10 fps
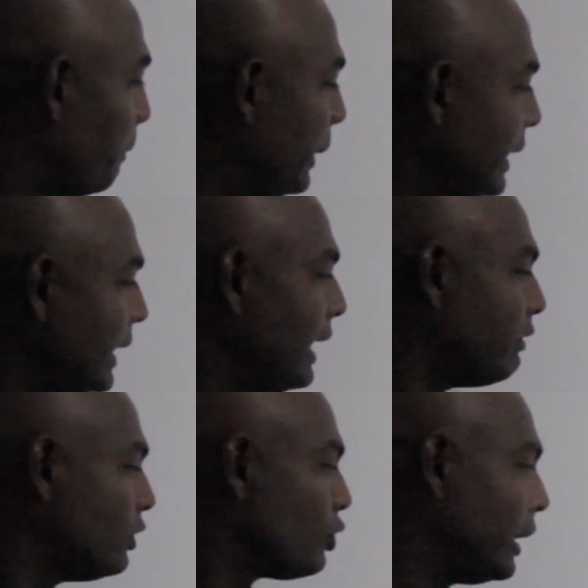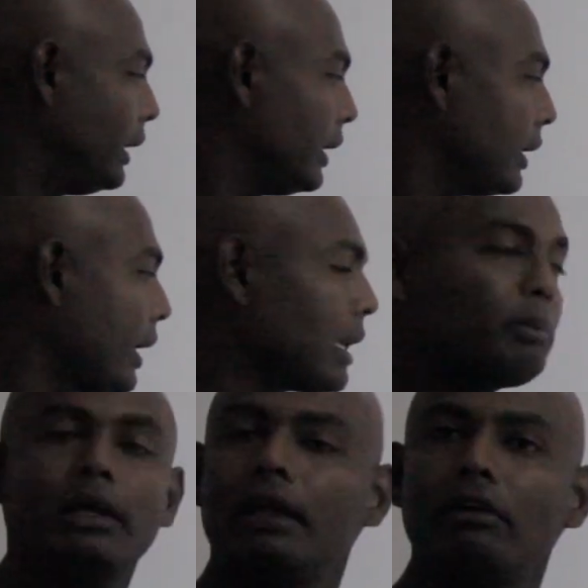PT level 3,
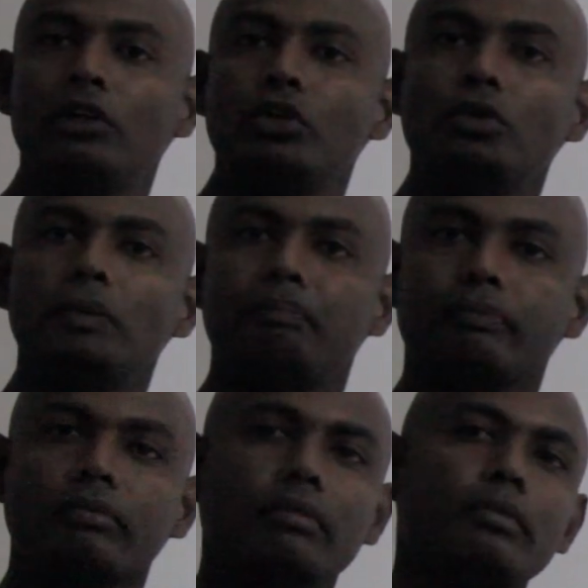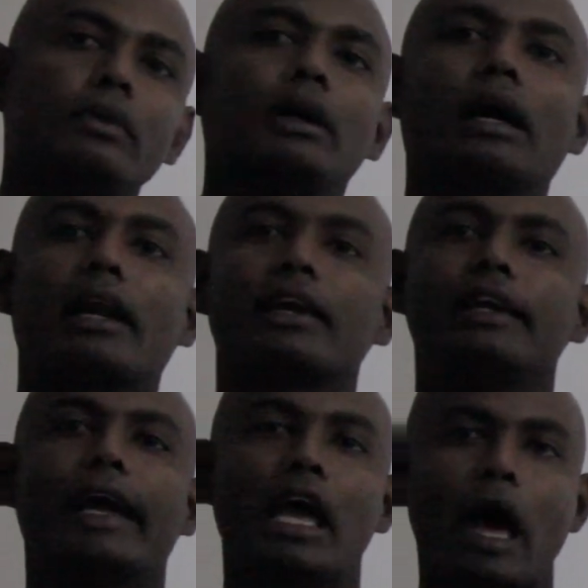Kettlebell level 2.
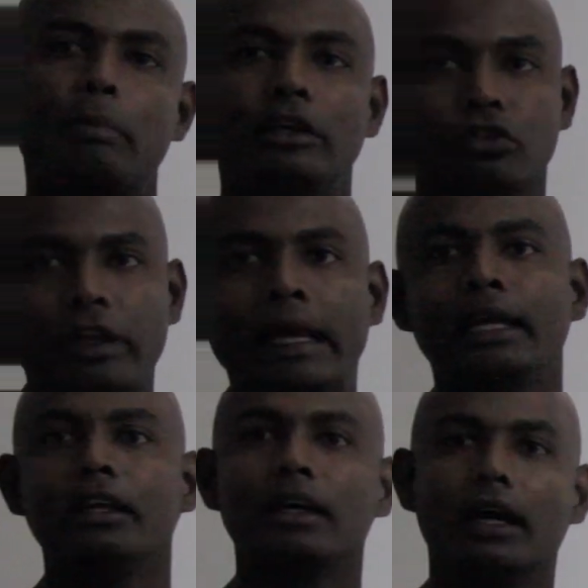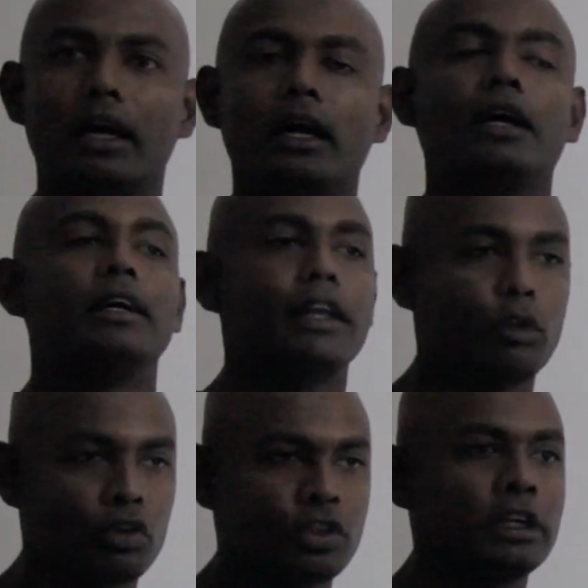Currently I have been studying
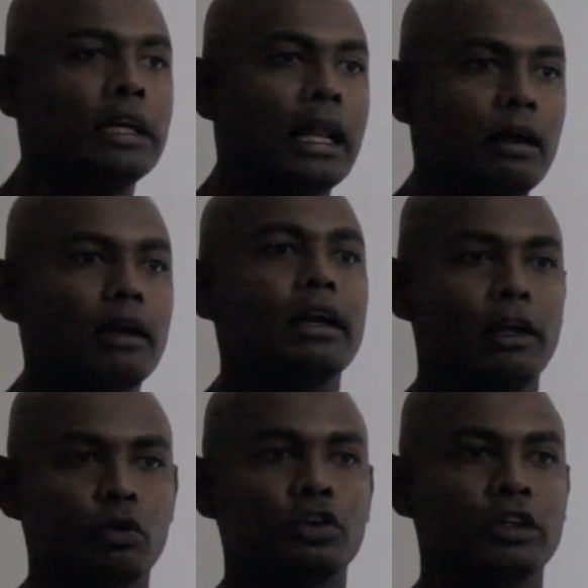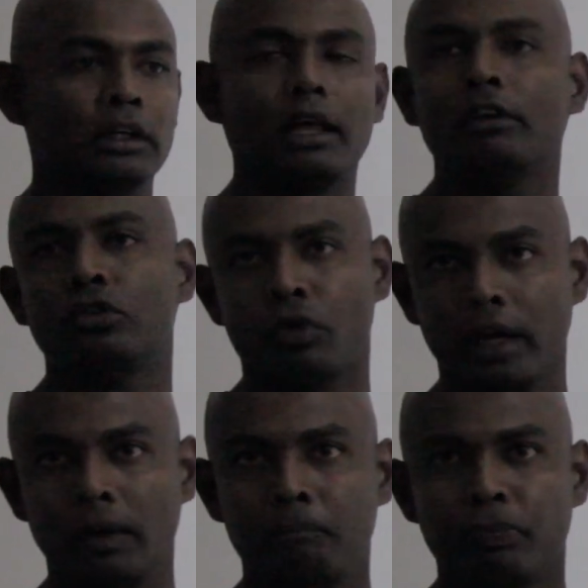nutrition level
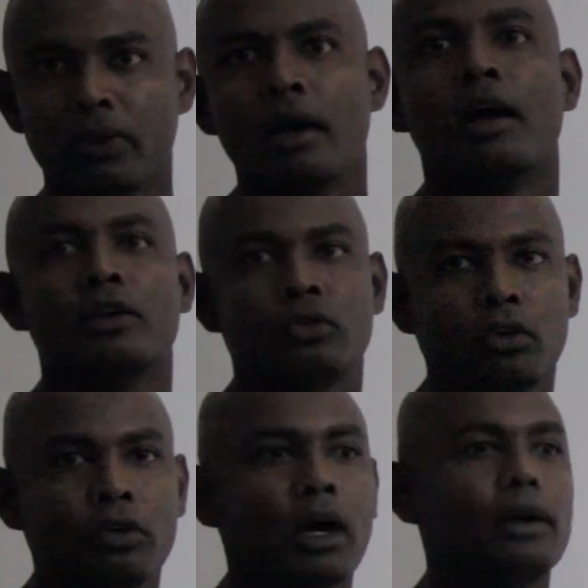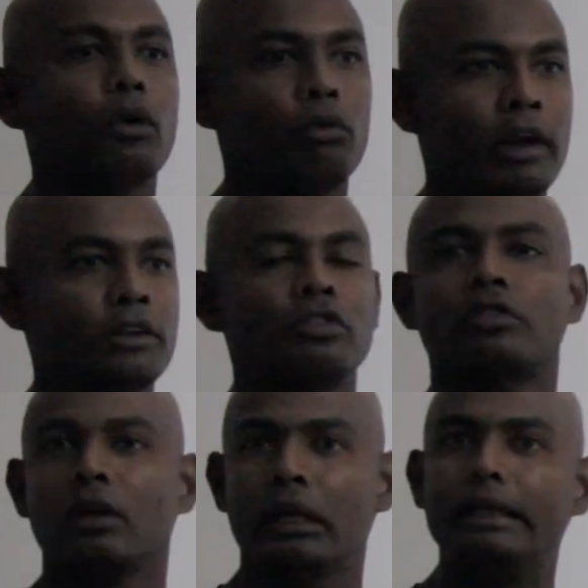3. So I
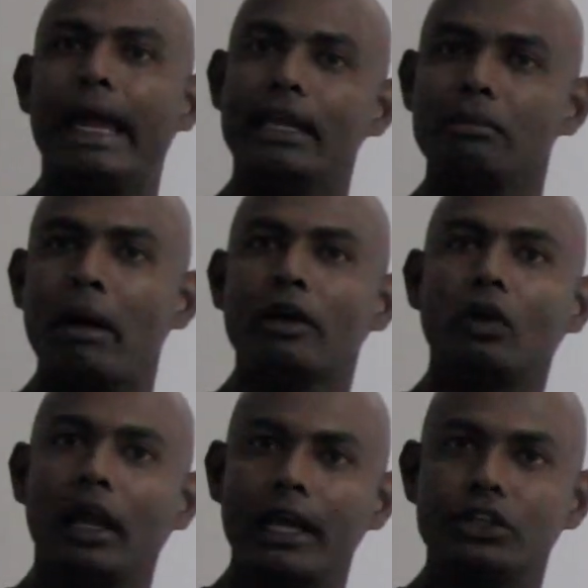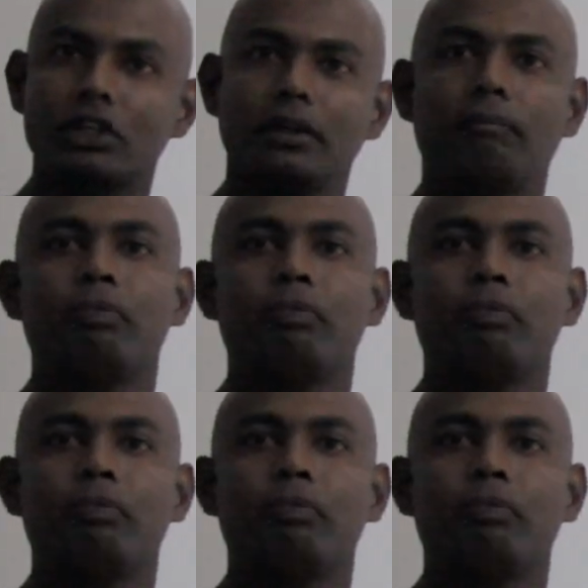always gaining my knowledge.